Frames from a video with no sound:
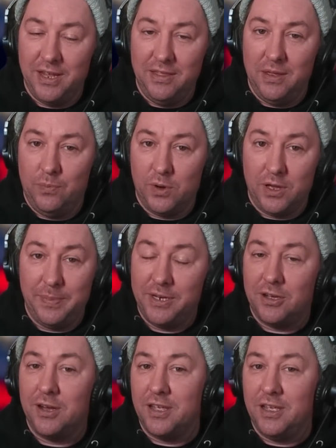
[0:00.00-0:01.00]
And then we're going to be
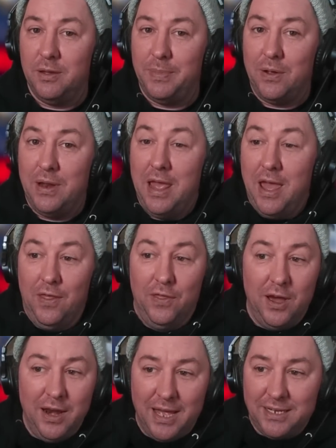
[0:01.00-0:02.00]
talking about
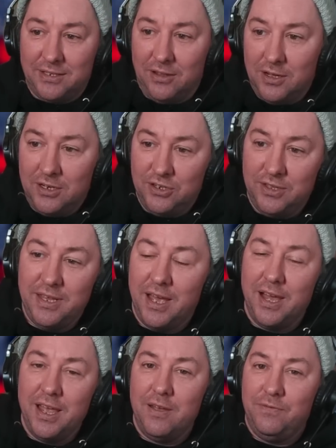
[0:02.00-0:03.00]
the next launch, the
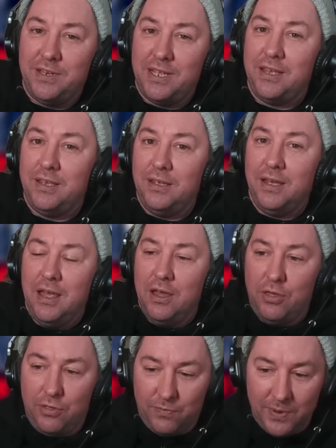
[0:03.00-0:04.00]
IFT
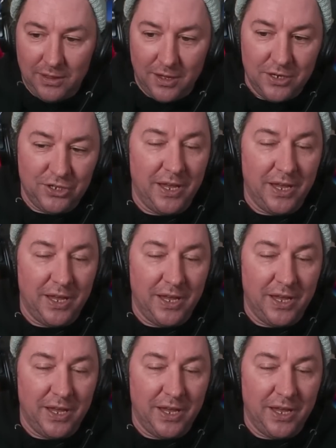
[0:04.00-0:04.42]
3 launch,